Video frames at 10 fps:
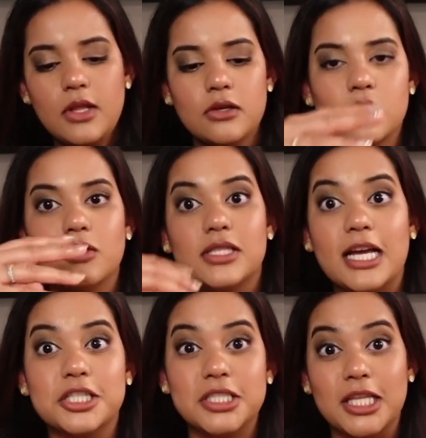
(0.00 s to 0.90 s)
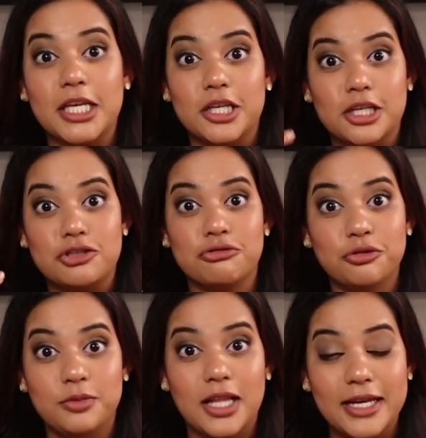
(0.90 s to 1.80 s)
So it's actually like a
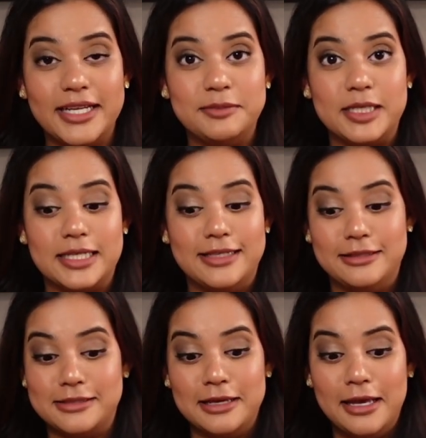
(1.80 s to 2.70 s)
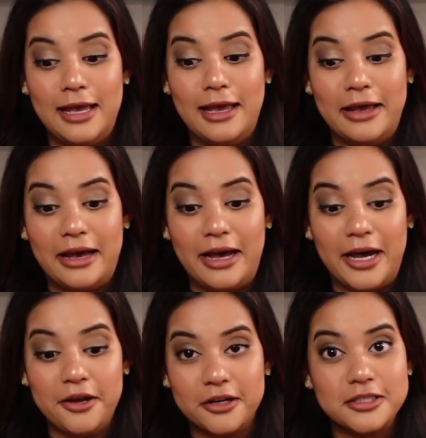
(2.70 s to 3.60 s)
true blind because
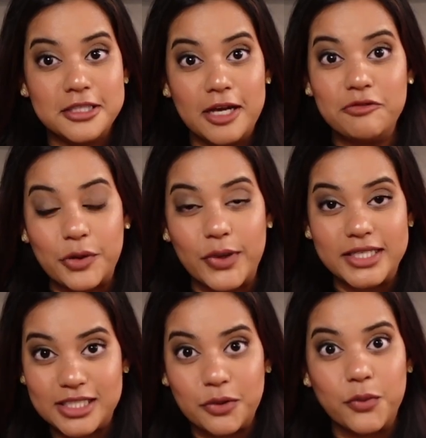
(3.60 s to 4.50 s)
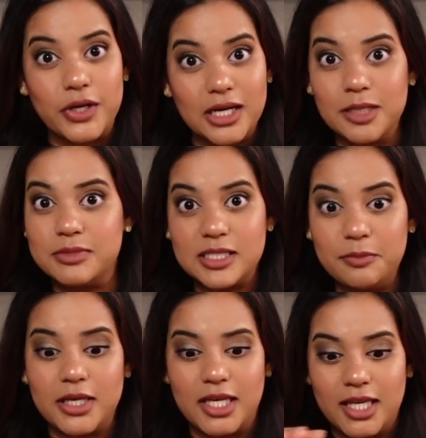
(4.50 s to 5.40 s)
I honestly have no idea what I'm
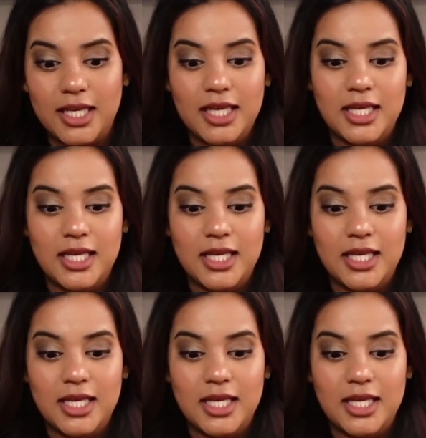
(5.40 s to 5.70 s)
sipping.